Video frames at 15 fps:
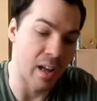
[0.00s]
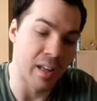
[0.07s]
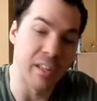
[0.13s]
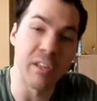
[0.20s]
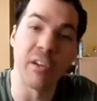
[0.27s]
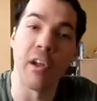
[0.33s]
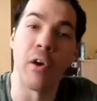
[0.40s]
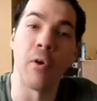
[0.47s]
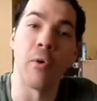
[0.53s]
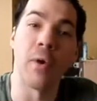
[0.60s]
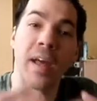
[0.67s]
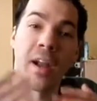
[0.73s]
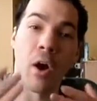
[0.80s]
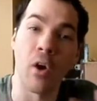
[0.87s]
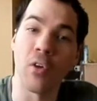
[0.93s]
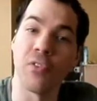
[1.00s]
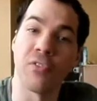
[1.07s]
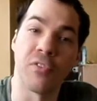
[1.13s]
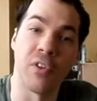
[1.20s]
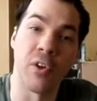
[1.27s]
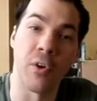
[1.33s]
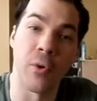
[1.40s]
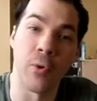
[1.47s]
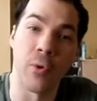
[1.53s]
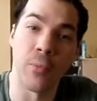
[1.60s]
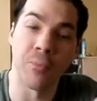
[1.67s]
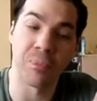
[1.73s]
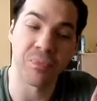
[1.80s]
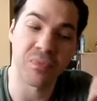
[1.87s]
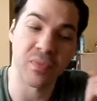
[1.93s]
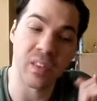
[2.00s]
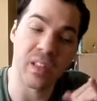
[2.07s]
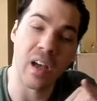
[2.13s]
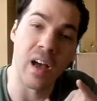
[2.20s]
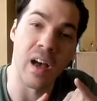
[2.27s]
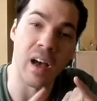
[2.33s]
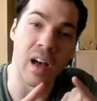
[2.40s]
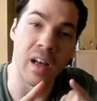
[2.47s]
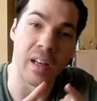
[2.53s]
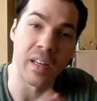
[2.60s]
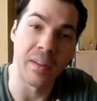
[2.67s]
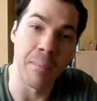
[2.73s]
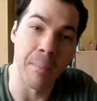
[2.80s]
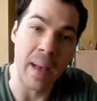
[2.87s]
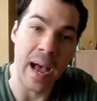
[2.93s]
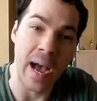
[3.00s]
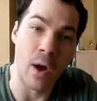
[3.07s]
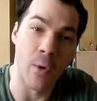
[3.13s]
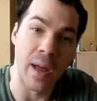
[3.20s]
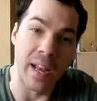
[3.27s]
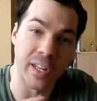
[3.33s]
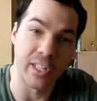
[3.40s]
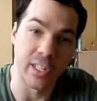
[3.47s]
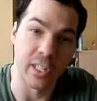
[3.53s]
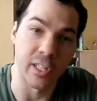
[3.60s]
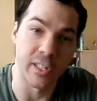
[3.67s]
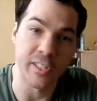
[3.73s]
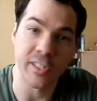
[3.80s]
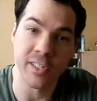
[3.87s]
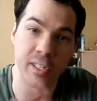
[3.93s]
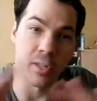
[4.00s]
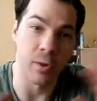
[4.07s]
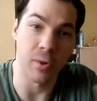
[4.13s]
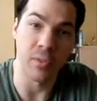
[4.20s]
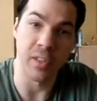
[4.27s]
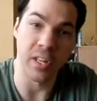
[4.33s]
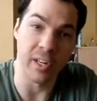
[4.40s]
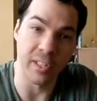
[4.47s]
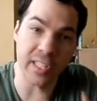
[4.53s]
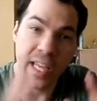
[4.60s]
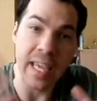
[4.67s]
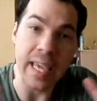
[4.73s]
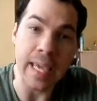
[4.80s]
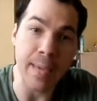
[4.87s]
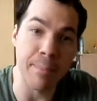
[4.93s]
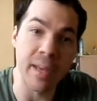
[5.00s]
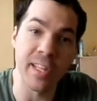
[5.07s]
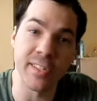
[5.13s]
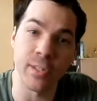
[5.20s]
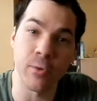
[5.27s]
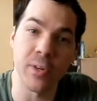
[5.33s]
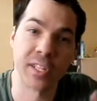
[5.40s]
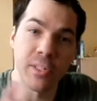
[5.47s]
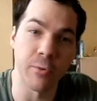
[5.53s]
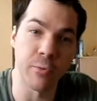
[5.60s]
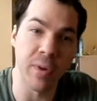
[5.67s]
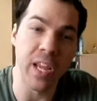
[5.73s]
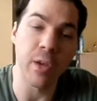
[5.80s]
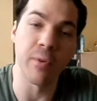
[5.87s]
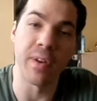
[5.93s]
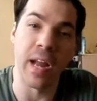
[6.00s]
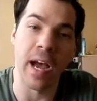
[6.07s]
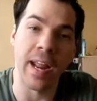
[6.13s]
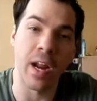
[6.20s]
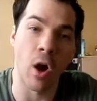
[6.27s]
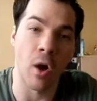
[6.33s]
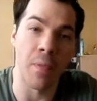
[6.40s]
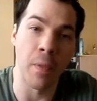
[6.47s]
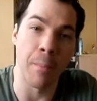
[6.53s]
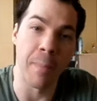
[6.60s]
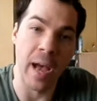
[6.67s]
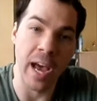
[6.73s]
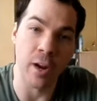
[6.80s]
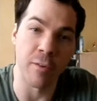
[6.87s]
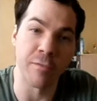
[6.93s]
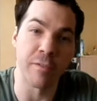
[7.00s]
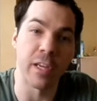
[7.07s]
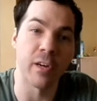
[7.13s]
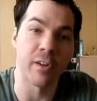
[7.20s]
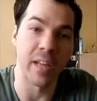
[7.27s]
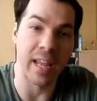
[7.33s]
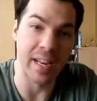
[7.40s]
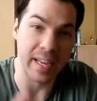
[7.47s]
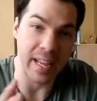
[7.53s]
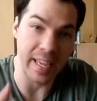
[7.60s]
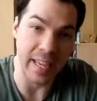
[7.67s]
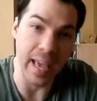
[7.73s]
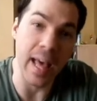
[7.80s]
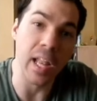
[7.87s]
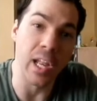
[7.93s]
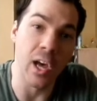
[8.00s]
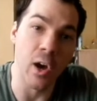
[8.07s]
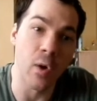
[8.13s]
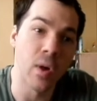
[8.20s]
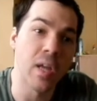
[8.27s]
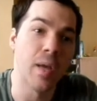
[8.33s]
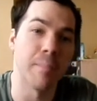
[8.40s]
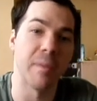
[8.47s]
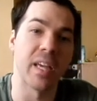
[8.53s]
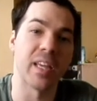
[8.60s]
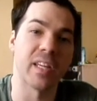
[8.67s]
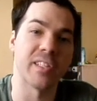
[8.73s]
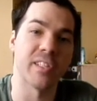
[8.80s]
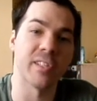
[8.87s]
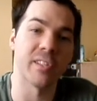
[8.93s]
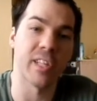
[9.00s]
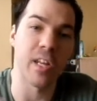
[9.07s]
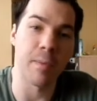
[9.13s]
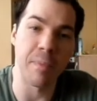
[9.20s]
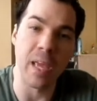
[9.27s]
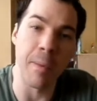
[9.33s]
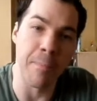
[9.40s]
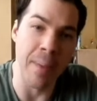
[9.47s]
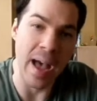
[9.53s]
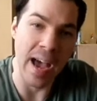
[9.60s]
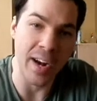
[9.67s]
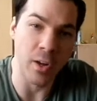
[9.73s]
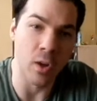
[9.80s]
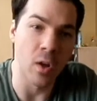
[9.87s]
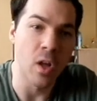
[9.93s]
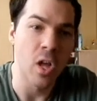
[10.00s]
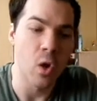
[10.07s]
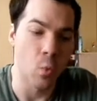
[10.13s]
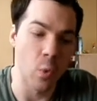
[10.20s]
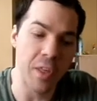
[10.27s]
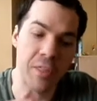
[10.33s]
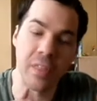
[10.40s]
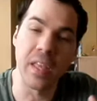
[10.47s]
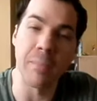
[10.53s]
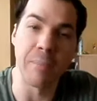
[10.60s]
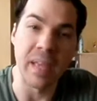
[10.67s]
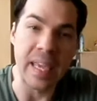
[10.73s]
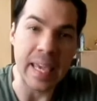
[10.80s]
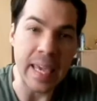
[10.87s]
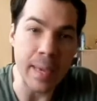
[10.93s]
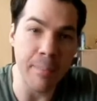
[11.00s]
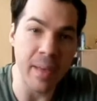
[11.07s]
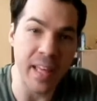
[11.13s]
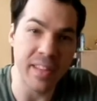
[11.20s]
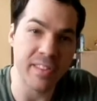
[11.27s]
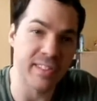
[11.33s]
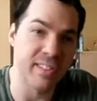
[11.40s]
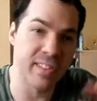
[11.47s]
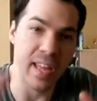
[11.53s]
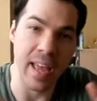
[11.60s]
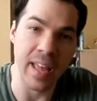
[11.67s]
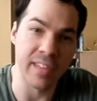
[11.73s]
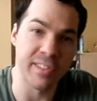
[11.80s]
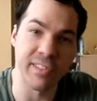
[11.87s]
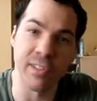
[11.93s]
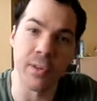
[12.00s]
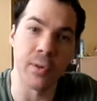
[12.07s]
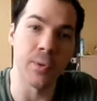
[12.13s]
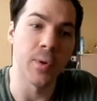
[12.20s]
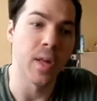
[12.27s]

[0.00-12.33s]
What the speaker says: you know, and also Mao and Kurtz. So, their team is going to reunite on the battlefield in Niquelo, because there's going to be a battle with the behemoths. And so,